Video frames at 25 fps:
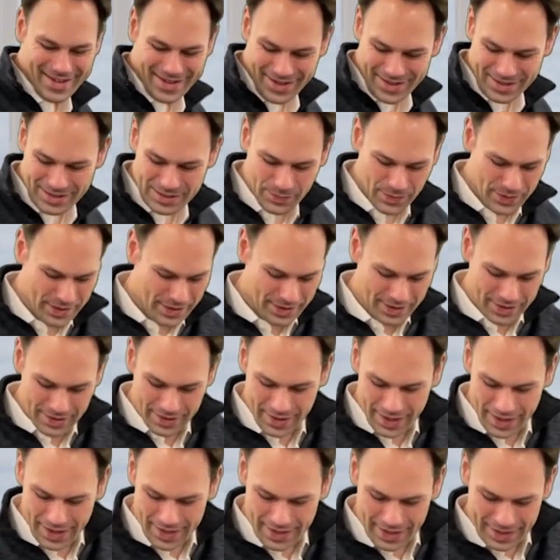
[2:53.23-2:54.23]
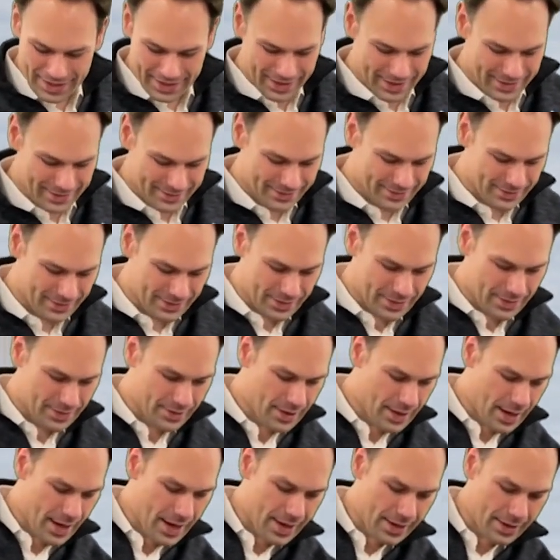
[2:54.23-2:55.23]
It's pretty good. I like it.
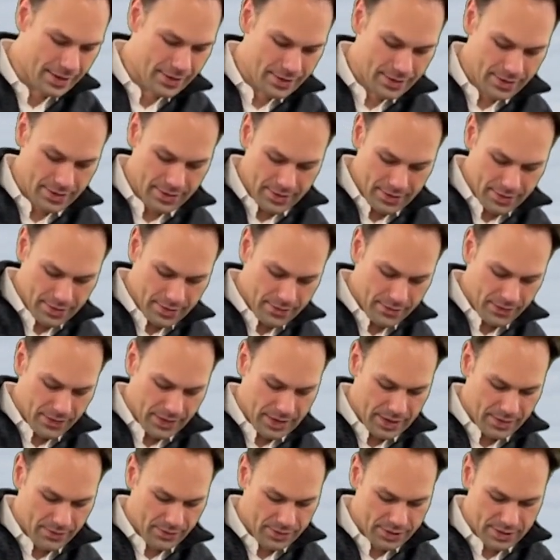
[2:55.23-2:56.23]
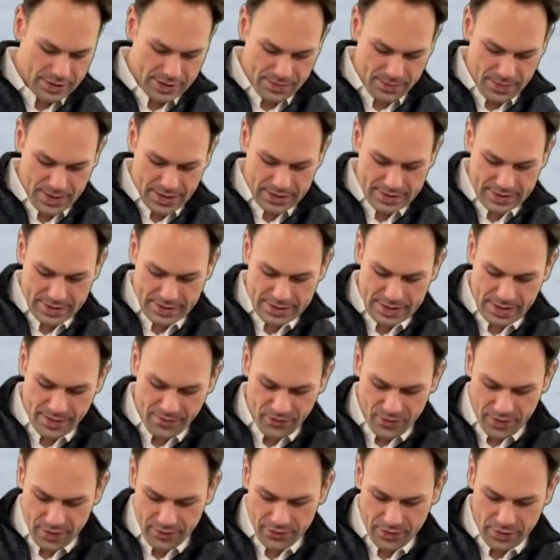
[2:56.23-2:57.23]
Okay. And we'll just mix this up
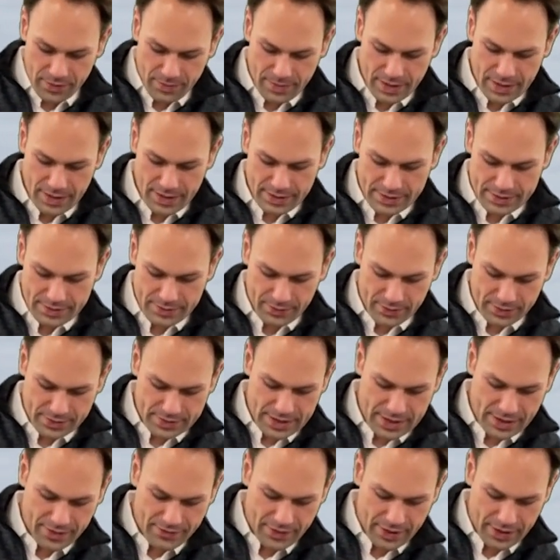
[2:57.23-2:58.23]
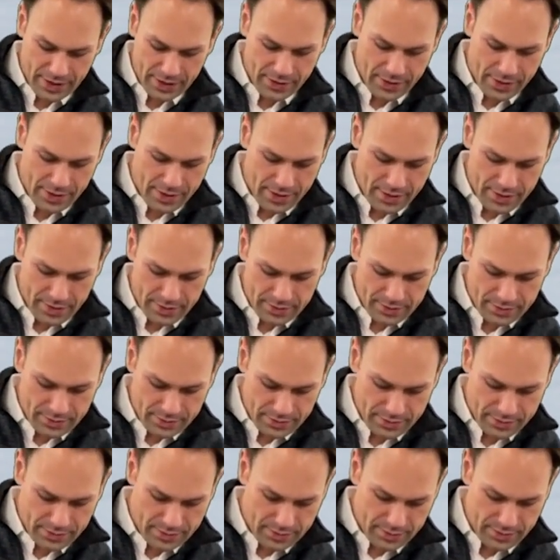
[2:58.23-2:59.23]
for a few minutes. It won't take very long.
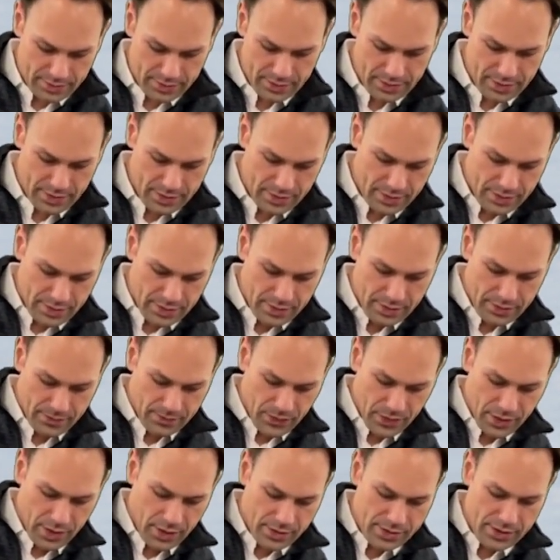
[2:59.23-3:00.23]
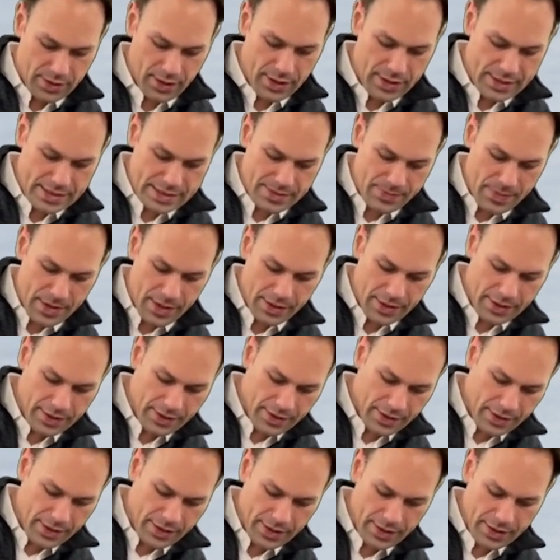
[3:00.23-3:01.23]
It's already smelling
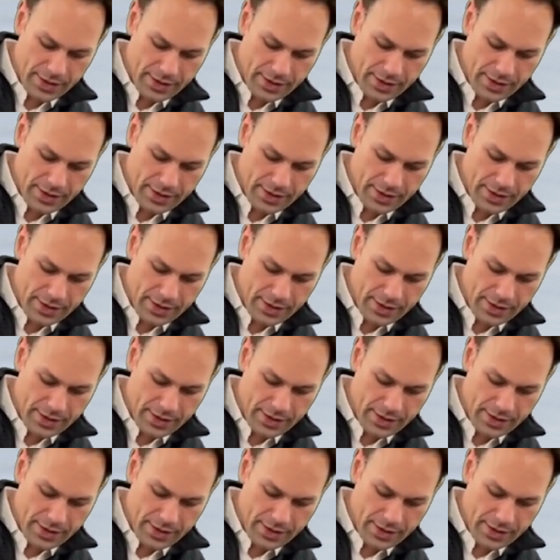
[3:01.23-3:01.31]
good.